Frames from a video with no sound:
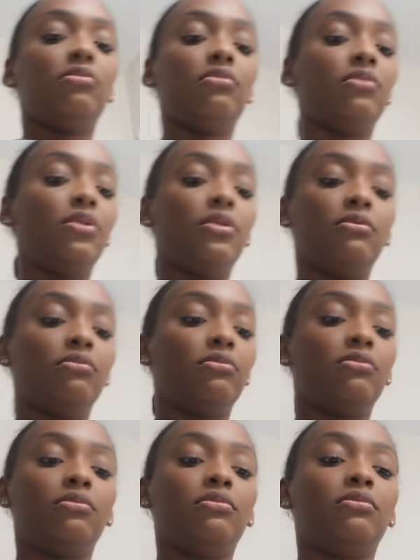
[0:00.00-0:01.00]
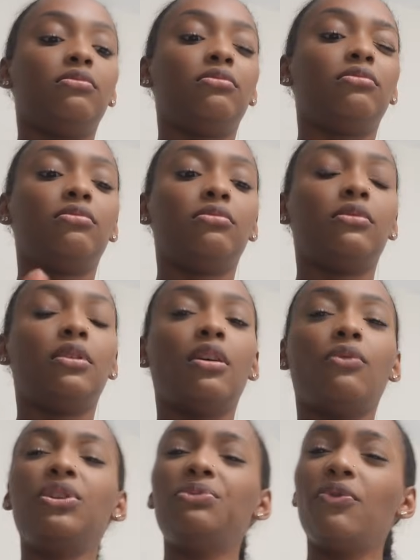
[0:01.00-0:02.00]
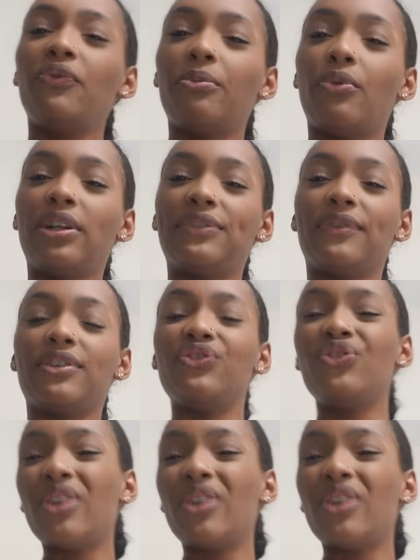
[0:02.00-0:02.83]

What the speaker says: But which movie I'm watch first?